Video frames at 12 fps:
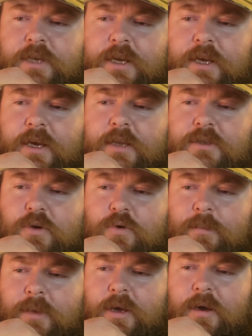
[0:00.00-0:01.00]
and I got to talk
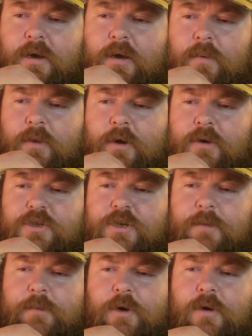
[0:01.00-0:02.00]
with our shipper,